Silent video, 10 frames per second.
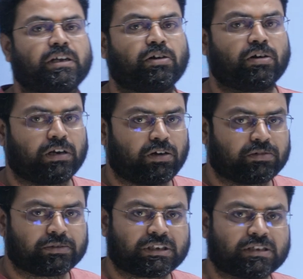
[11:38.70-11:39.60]

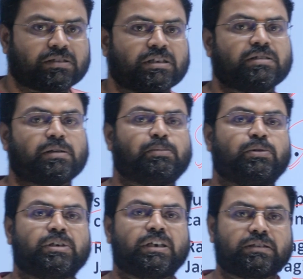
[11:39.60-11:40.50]
along with his key
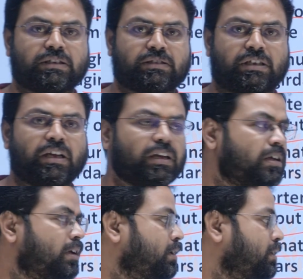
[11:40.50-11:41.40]
supporters, his key
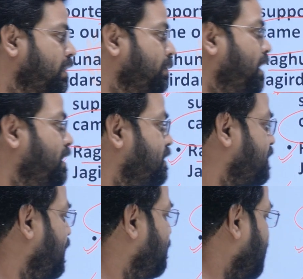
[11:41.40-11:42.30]
rebellious
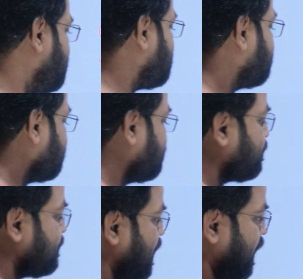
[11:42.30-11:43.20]
elements,
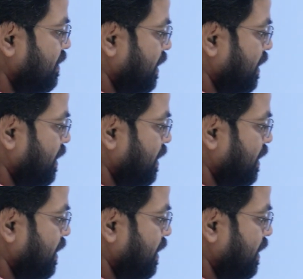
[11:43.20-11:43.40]
and